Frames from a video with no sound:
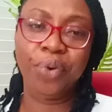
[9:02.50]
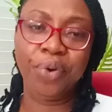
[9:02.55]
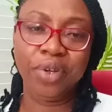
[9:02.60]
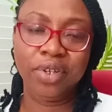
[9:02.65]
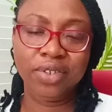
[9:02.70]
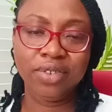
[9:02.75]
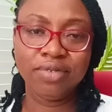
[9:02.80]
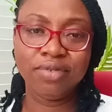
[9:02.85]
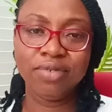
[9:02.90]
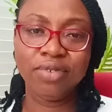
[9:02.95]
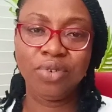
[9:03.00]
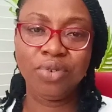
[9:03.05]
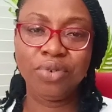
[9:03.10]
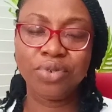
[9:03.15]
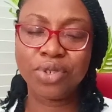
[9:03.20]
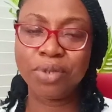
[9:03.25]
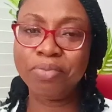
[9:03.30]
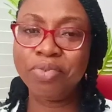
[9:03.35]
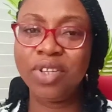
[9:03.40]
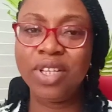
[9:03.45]
oil or
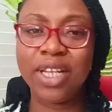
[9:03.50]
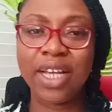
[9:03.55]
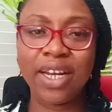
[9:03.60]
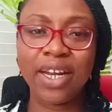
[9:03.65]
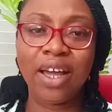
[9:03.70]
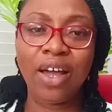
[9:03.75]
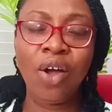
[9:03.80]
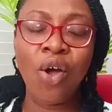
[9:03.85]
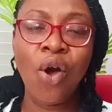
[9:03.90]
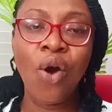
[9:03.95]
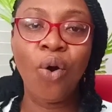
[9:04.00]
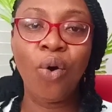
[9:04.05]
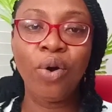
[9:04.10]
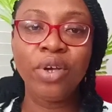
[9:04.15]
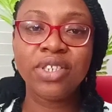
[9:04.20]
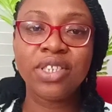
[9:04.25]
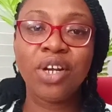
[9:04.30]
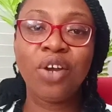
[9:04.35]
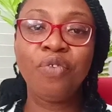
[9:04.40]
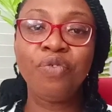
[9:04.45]
something like that. Or
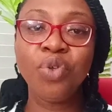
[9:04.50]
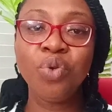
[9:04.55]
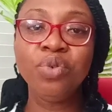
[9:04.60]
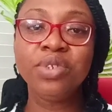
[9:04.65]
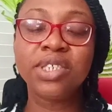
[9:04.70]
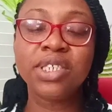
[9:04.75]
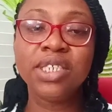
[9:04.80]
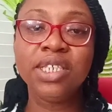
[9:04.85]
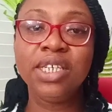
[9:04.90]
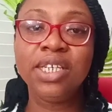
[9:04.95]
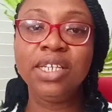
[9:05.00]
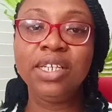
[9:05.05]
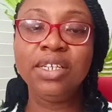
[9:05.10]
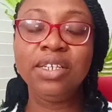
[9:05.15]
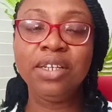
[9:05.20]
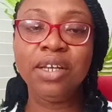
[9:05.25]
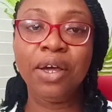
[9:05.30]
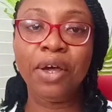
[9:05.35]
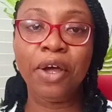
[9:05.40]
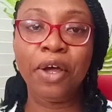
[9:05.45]
instead of
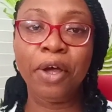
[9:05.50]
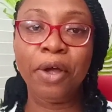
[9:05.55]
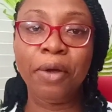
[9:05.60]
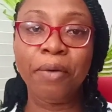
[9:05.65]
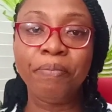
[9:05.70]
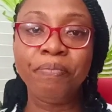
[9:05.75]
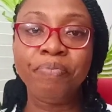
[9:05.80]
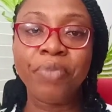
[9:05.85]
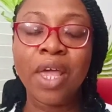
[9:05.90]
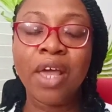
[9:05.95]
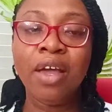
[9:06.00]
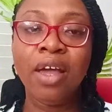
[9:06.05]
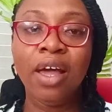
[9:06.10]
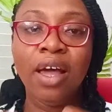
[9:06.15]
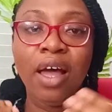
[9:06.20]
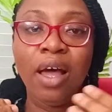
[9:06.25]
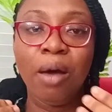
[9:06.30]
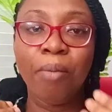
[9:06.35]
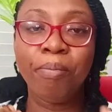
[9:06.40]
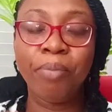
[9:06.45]
using
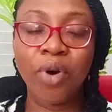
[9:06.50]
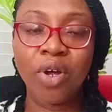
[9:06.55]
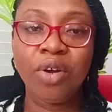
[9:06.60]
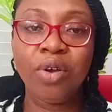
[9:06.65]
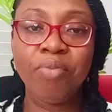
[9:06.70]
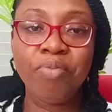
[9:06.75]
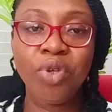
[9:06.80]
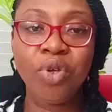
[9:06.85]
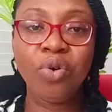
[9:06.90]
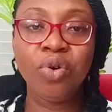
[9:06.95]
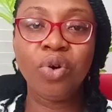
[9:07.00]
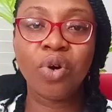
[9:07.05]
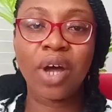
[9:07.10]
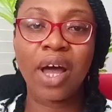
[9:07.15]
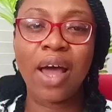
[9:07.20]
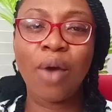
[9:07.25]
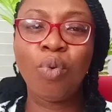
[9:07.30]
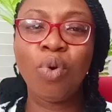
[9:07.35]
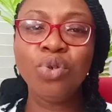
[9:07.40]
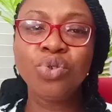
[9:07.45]

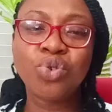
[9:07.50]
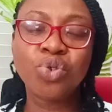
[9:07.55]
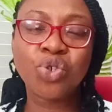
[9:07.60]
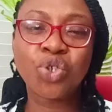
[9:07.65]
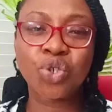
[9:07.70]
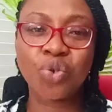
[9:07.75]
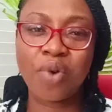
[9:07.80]
buttermilk, I want to